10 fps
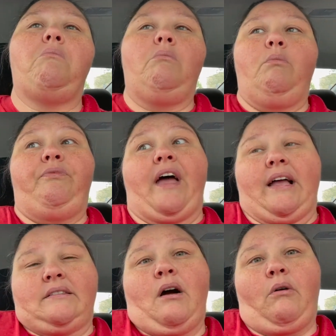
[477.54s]

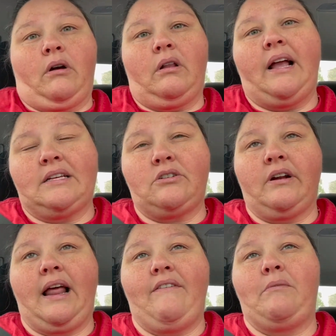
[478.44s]
that's how early I
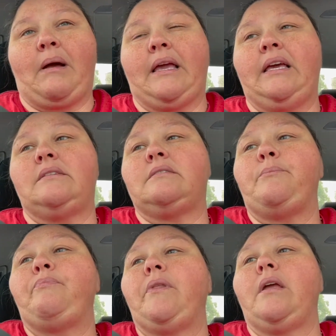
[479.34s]
started having my kids.
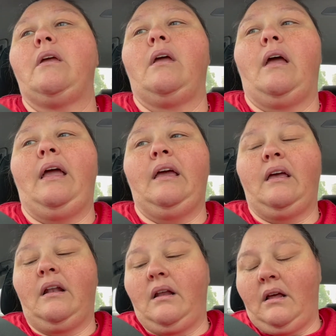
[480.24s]

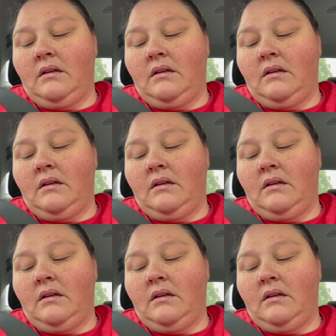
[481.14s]
And